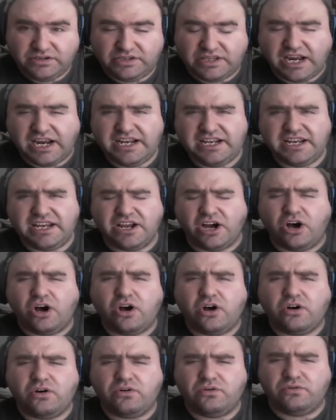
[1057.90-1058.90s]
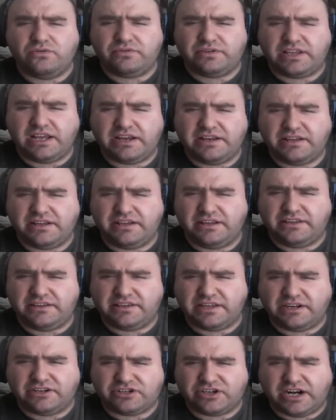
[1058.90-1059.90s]
They need... Oh,
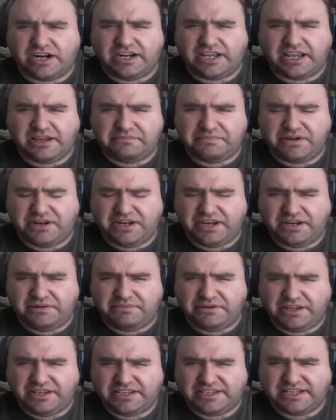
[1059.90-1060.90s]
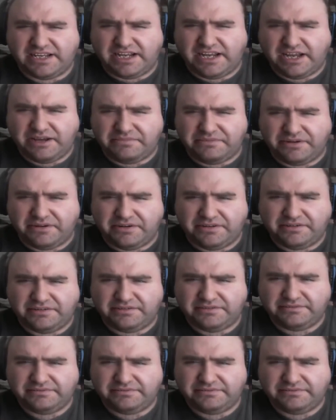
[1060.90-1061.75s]
they're trying to get Penny, but it's not happening.